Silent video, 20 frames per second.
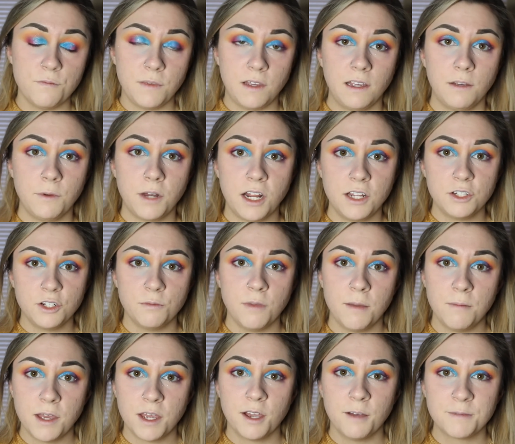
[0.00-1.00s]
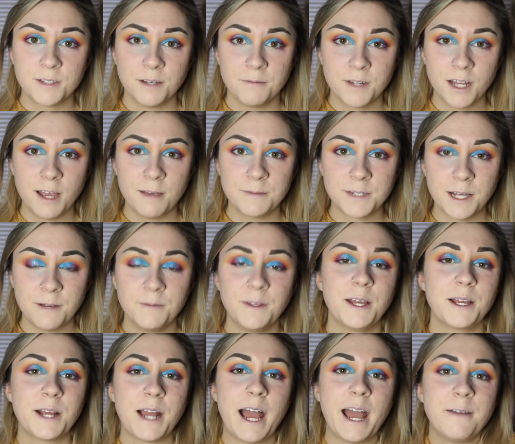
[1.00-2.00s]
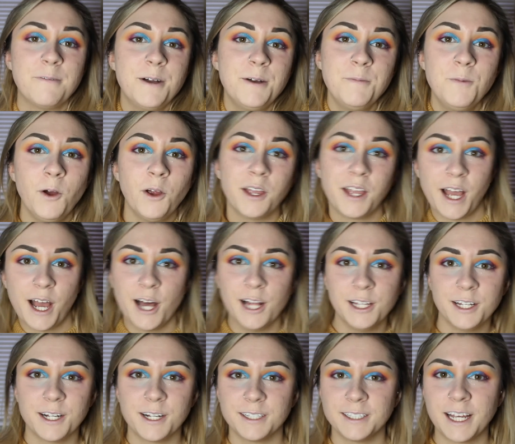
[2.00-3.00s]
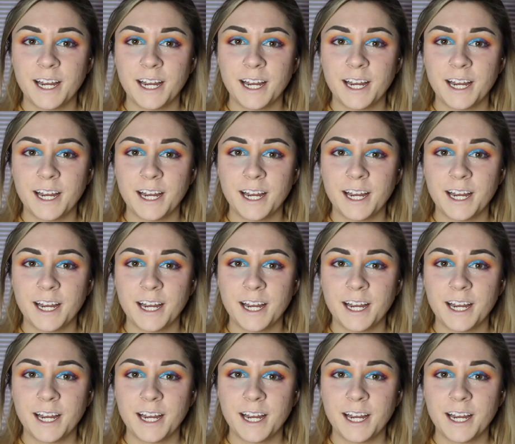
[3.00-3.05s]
me when I do my makeup sometimes I'm like, I want more color.